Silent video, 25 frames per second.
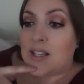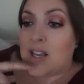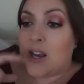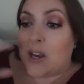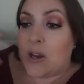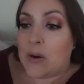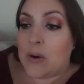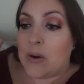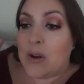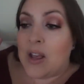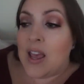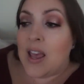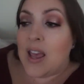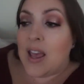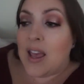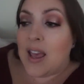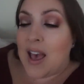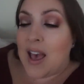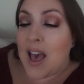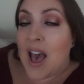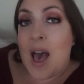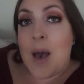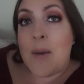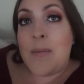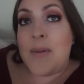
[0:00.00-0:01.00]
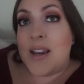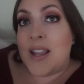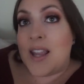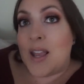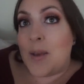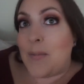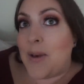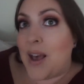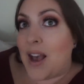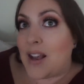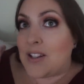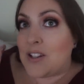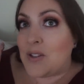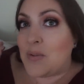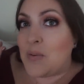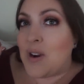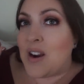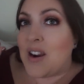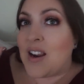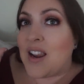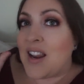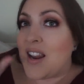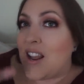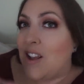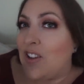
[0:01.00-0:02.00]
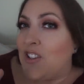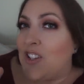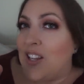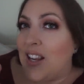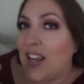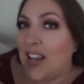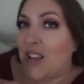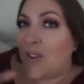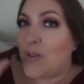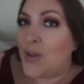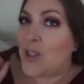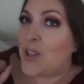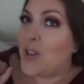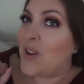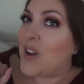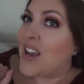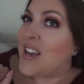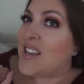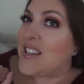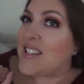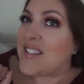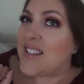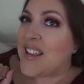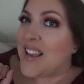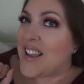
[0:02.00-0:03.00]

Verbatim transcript: So I'm going to get back to work and I'll check in with you guys